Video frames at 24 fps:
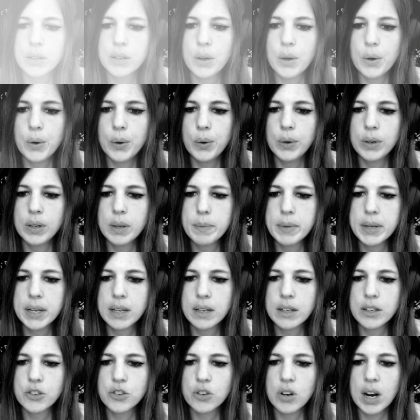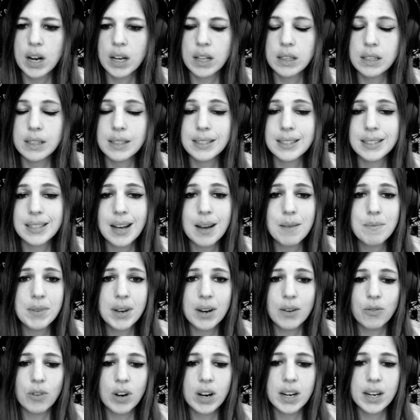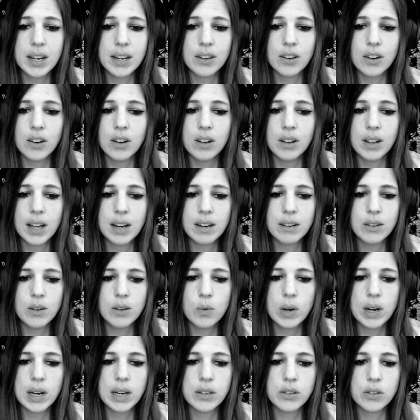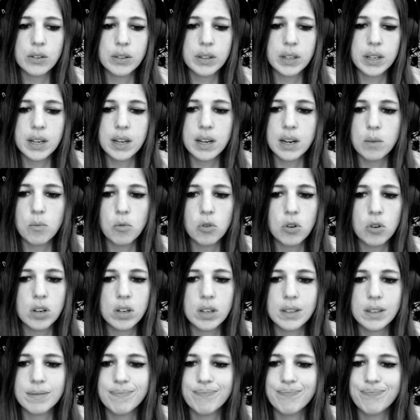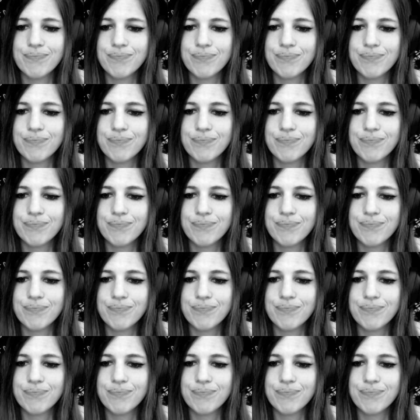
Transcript: So let me get a track list. I'm not ready at all. I don't know why I turned the camera on.